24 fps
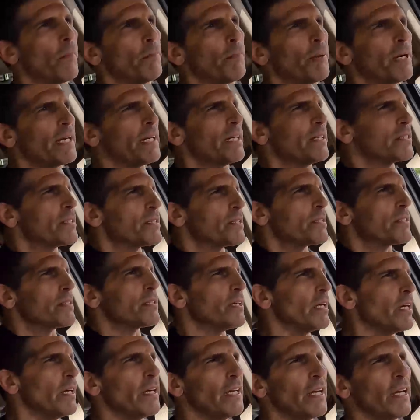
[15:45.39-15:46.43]
But
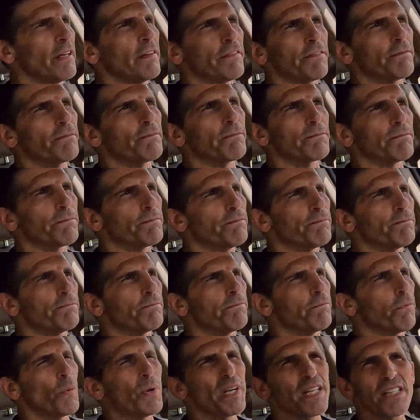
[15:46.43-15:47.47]
it's a
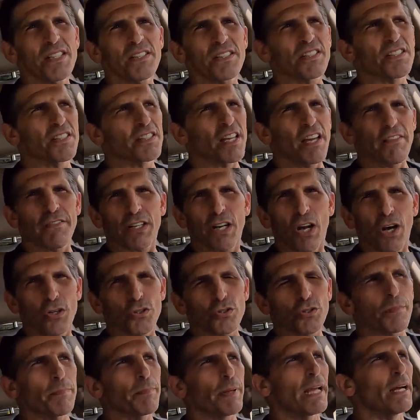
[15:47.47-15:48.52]

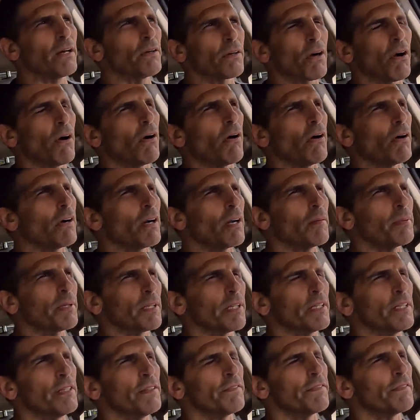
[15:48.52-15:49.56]
4,700 pound car, I
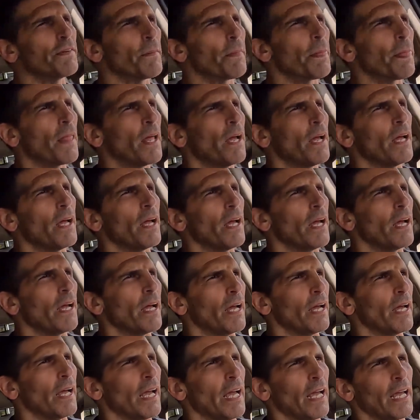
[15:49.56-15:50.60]
believe.
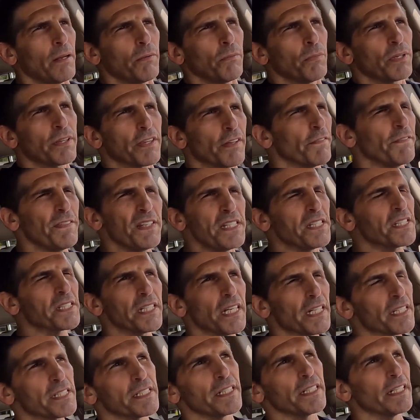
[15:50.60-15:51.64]
And with a
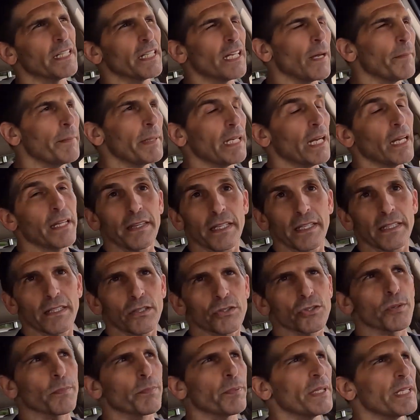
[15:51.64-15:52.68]
V6 in it, I mean, I think
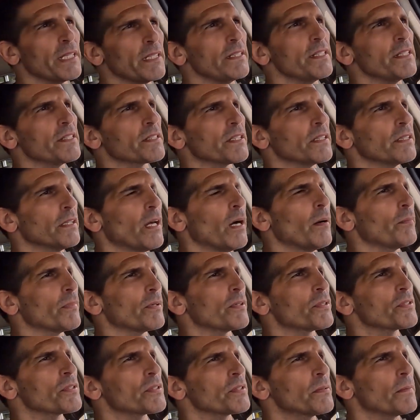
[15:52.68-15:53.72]
those are pretty decent
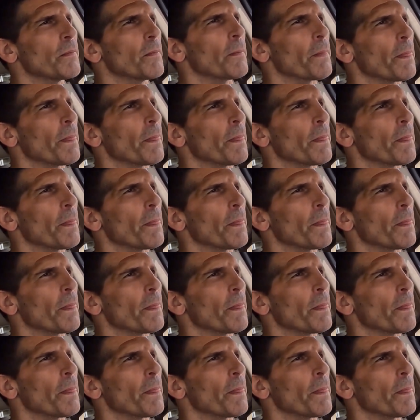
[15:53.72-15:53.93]
numbers.